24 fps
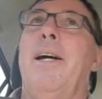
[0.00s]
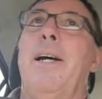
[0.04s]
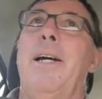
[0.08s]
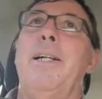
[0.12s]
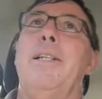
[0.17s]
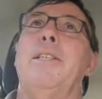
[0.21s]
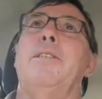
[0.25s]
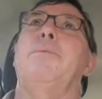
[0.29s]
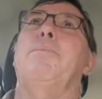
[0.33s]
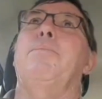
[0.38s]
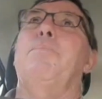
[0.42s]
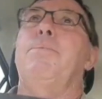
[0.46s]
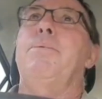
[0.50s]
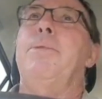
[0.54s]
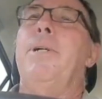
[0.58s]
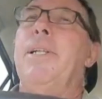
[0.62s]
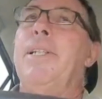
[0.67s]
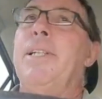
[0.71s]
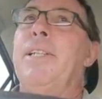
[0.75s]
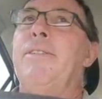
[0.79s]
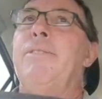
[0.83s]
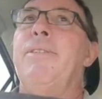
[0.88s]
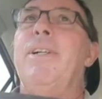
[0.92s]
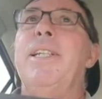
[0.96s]
It's
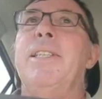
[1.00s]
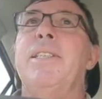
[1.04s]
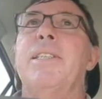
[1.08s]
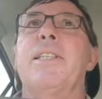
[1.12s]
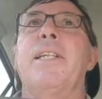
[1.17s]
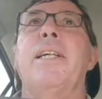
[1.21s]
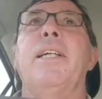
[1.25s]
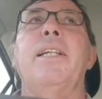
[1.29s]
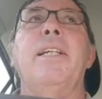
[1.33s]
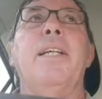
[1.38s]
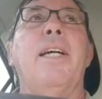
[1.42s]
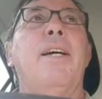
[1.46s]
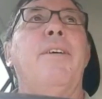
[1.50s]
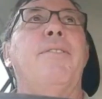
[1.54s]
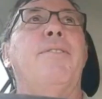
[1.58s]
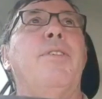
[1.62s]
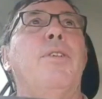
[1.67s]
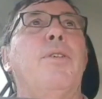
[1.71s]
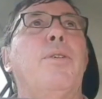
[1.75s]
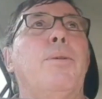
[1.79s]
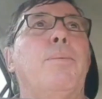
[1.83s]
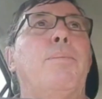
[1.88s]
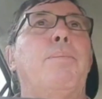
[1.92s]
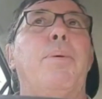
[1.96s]
pretty risky if
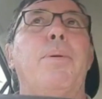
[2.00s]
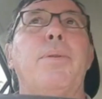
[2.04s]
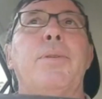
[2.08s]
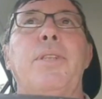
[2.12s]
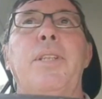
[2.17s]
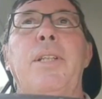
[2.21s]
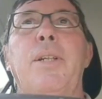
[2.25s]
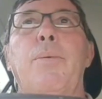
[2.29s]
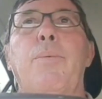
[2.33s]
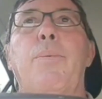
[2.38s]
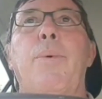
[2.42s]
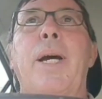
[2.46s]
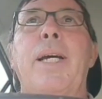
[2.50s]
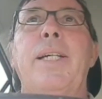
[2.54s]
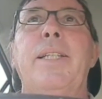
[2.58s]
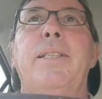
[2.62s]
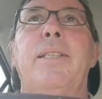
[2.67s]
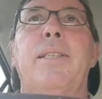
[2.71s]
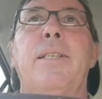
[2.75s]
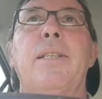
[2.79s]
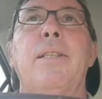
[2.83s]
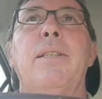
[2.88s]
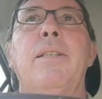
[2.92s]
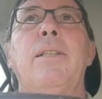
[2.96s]
you're putting a
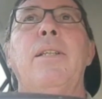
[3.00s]
weight